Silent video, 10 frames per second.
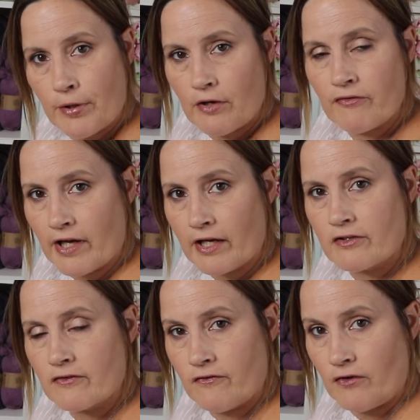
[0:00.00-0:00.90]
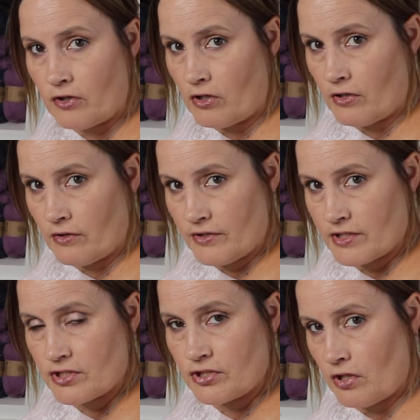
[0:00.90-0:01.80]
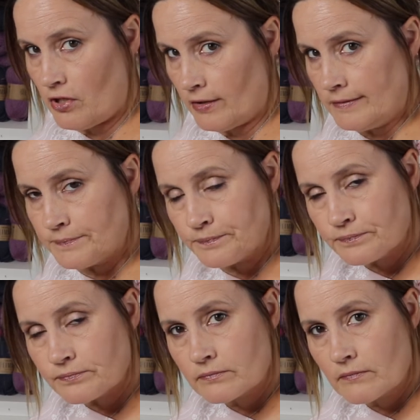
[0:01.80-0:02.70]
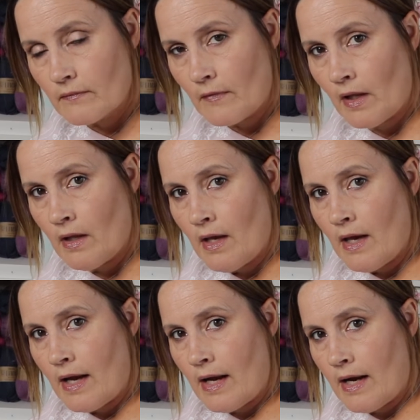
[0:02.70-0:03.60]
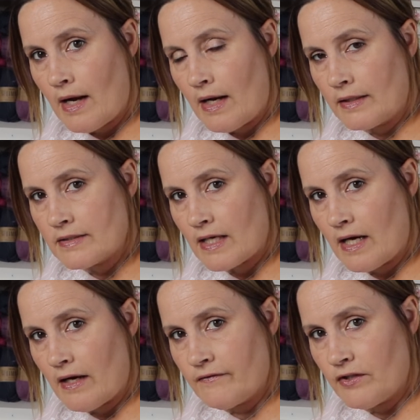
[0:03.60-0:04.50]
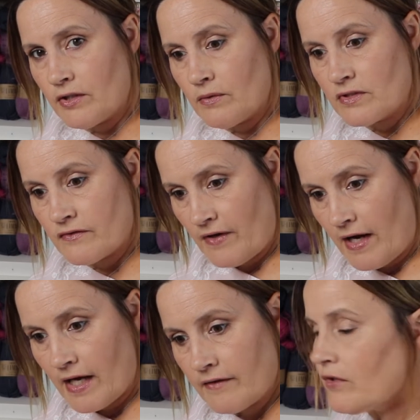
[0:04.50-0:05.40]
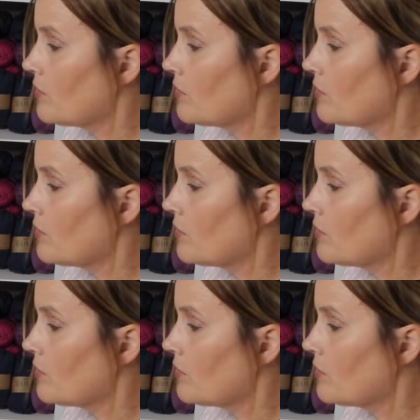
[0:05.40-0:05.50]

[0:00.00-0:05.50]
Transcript: perfect for this shawl. And I've used 5